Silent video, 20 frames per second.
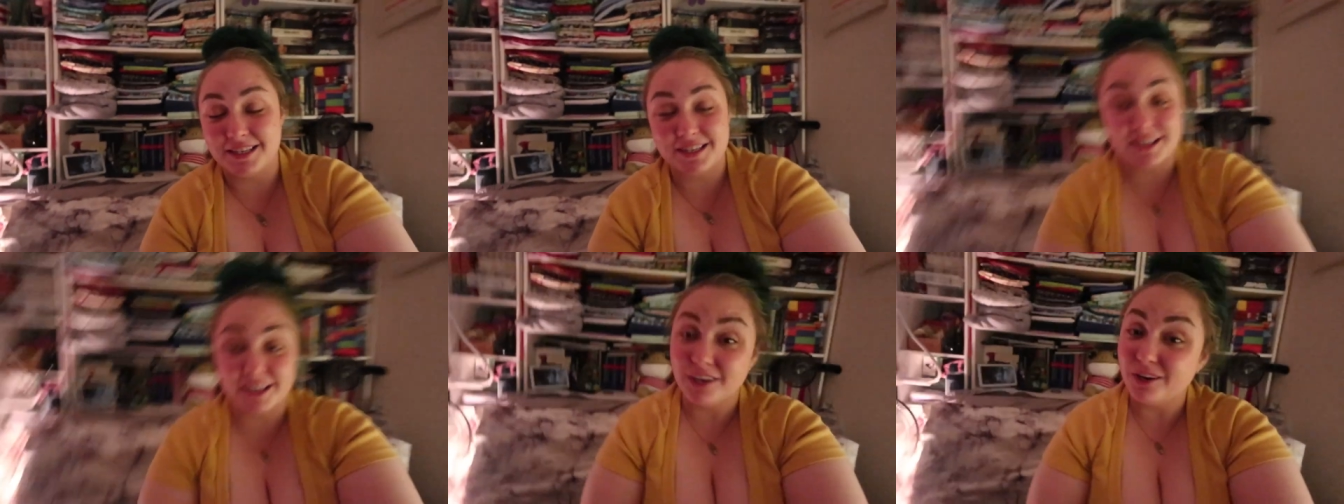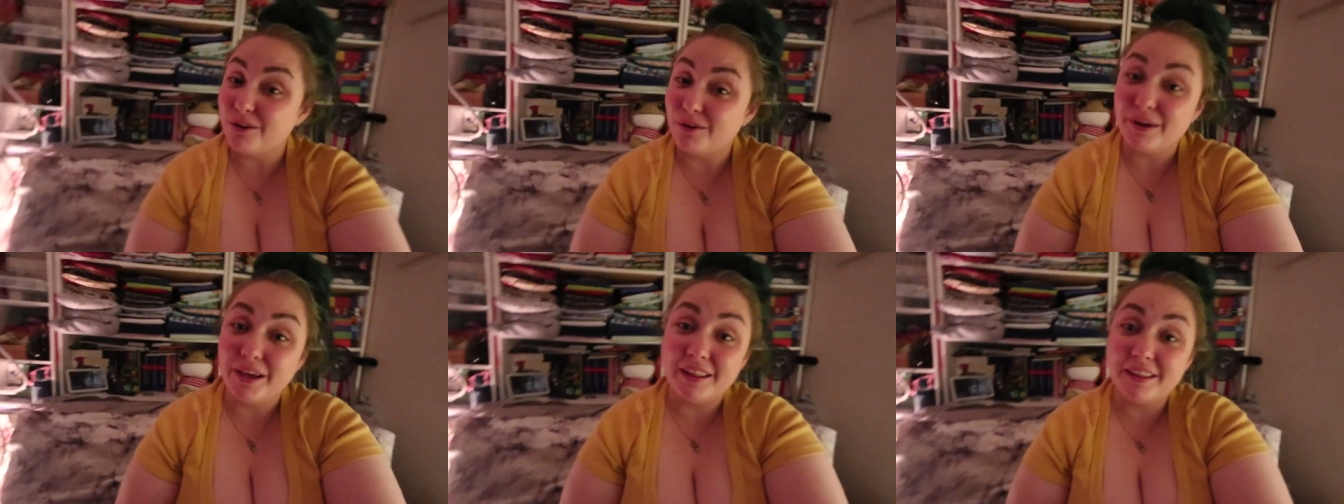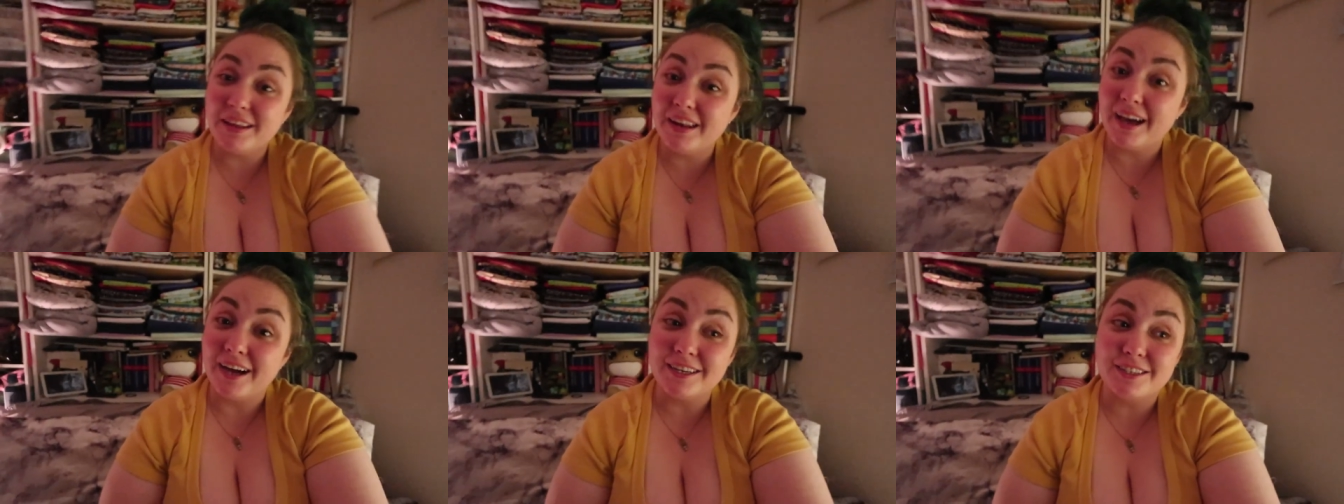see you
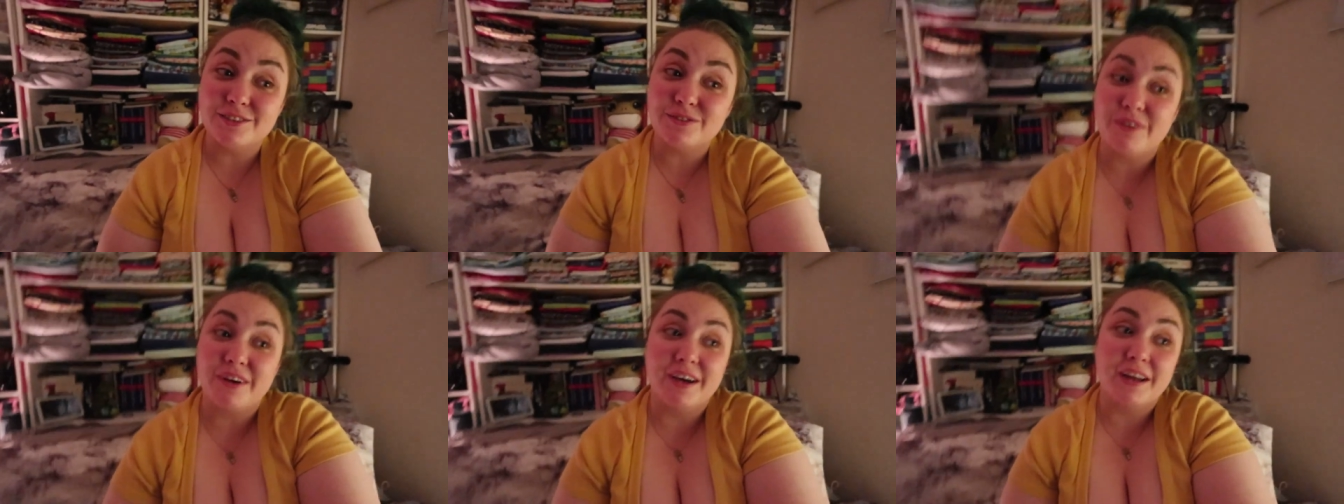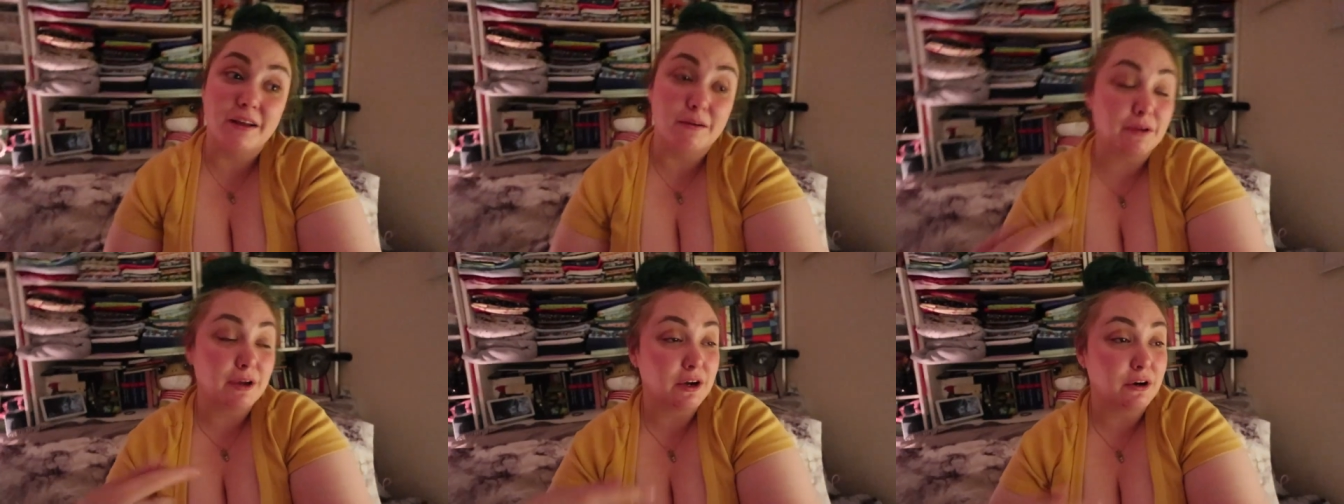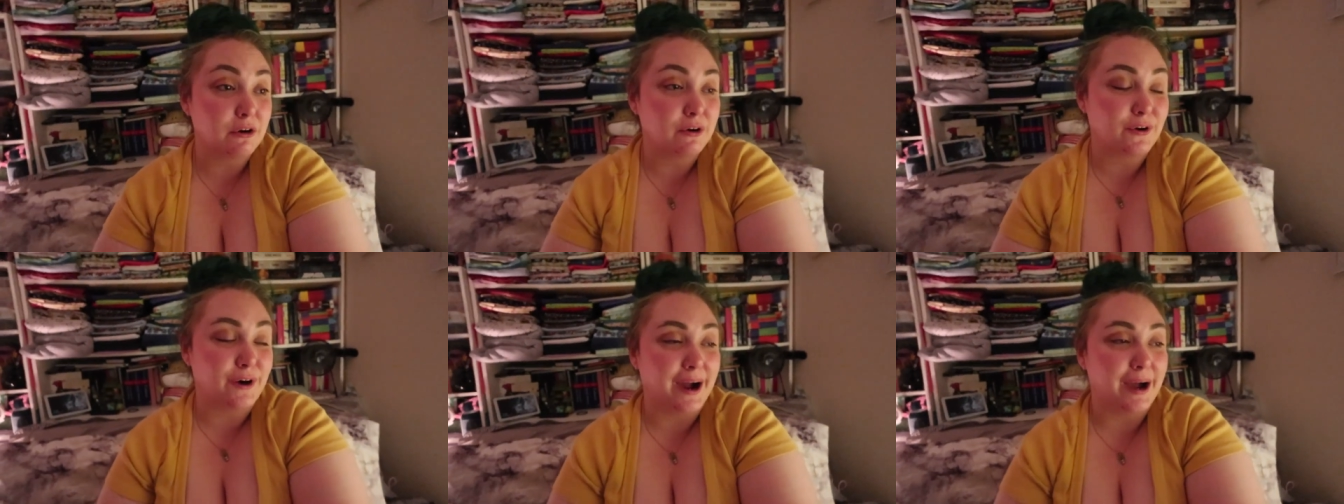in the next one. I'm gonna
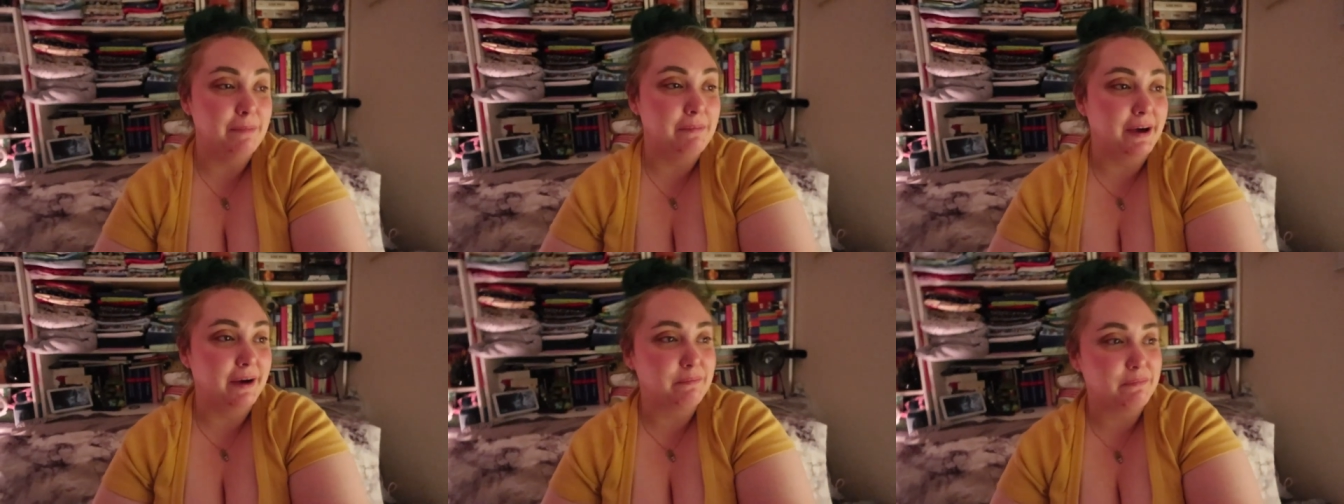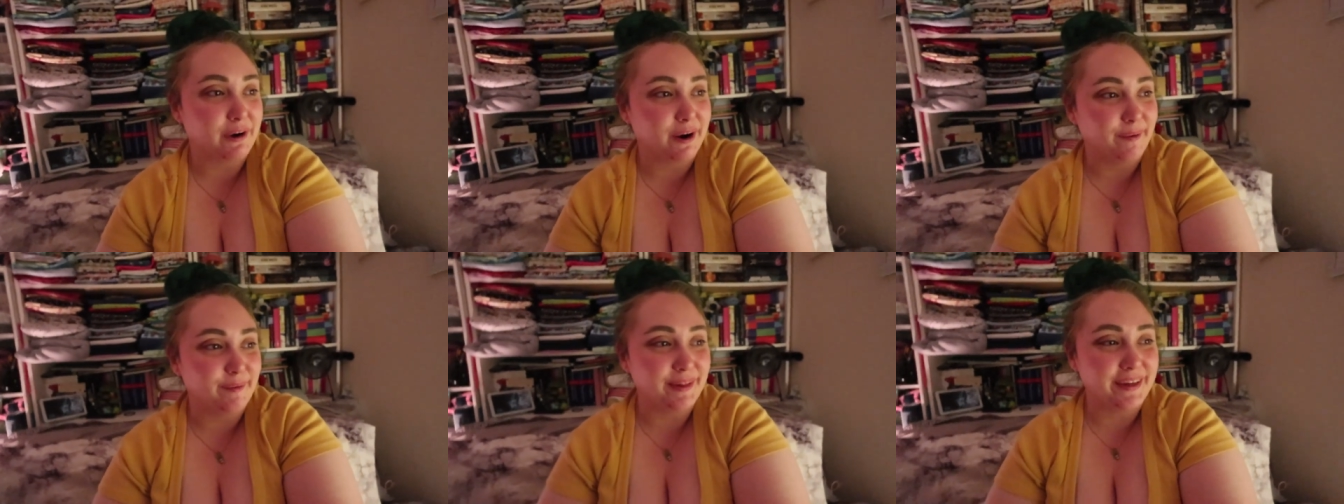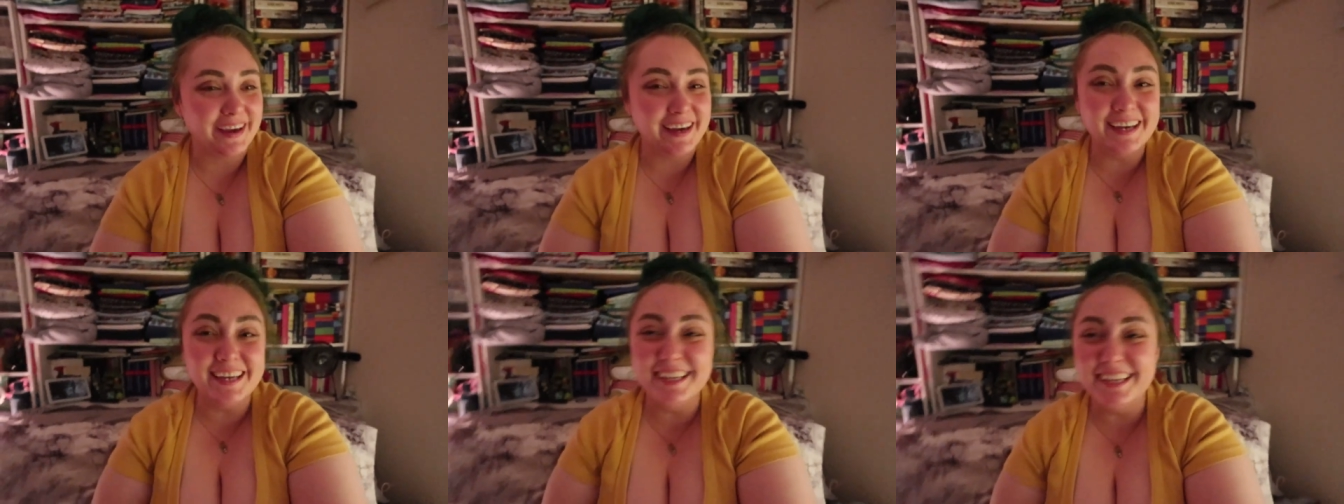go cry a bit,
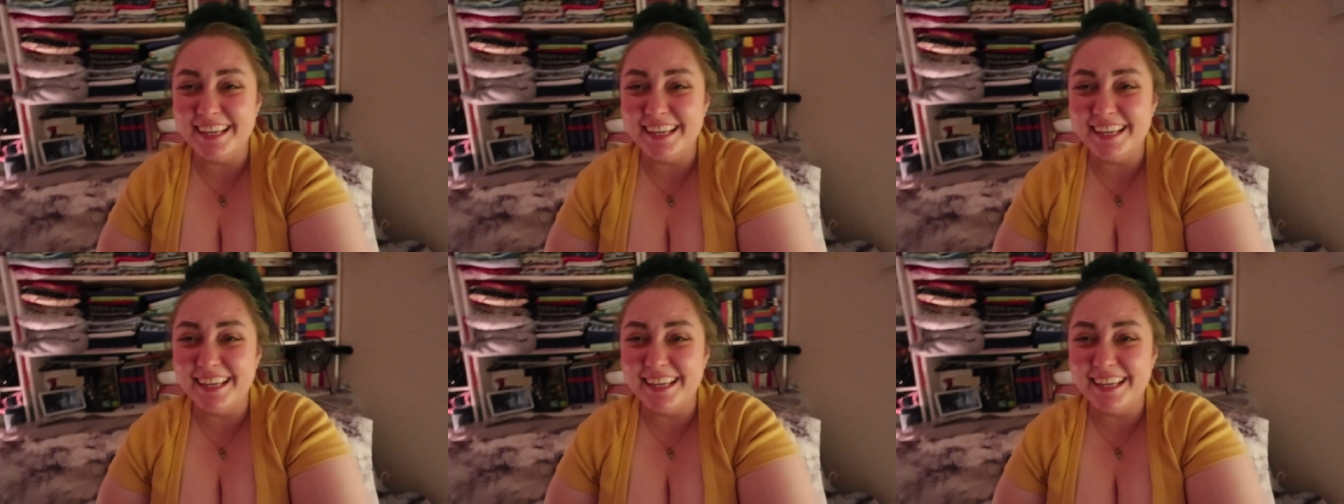probably.